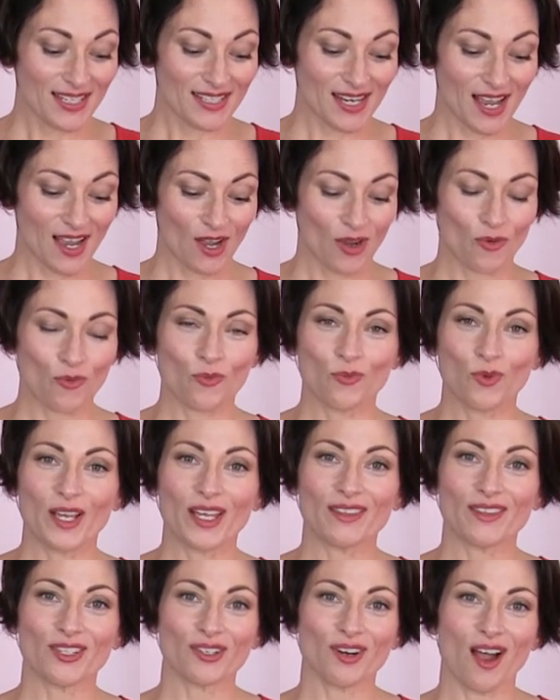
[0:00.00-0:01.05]
Now,
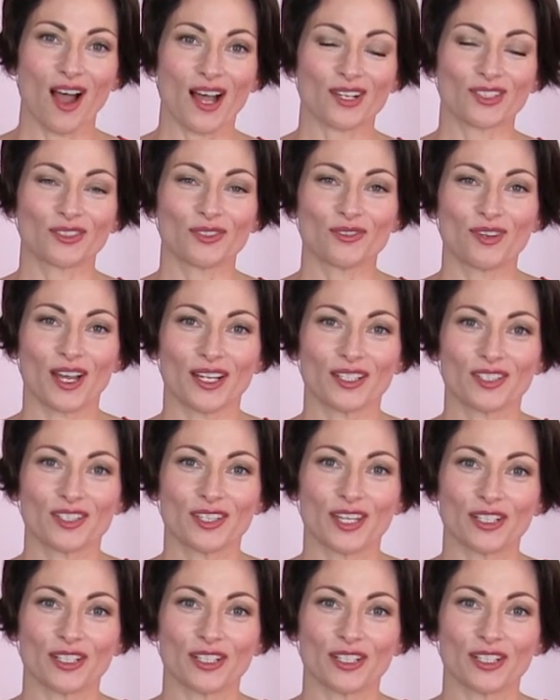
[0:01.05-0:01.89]
with your hot glue guns,